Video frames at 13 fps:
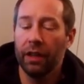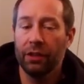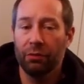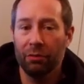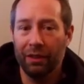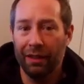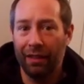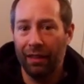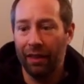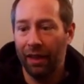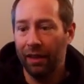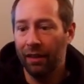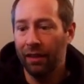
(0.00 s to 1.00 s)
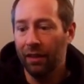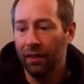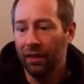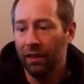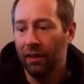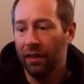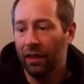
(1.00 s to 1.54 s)
It's really thin
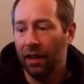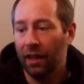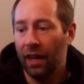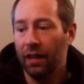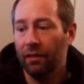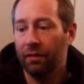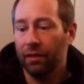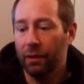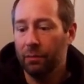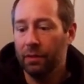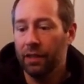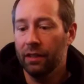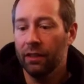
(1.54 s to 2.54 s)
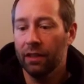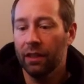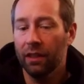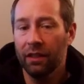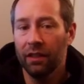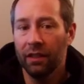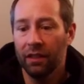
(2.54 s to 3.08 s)
and kind of flimsy
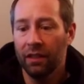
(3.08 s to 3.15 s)
looking.